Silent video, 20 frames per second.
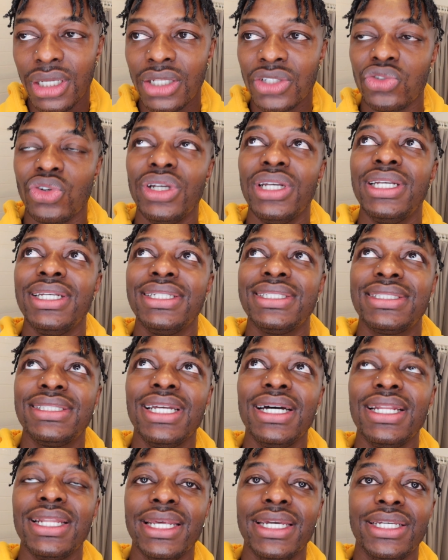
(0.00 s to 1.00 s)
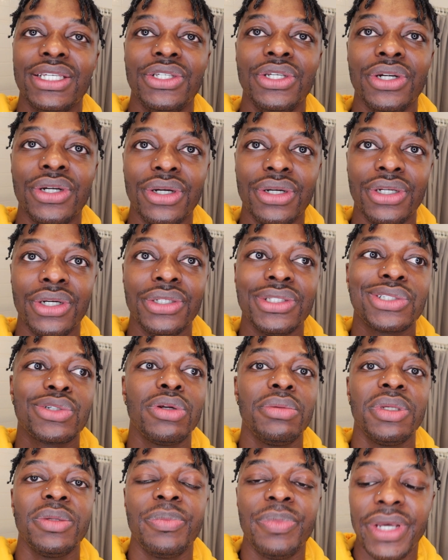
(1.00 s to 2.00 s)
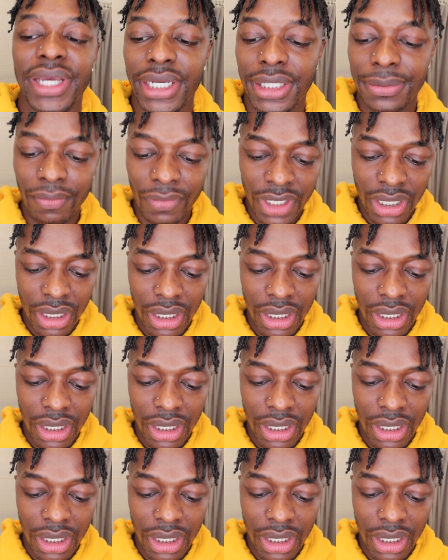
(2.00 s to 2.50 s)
So it's not like you're in screaming pain.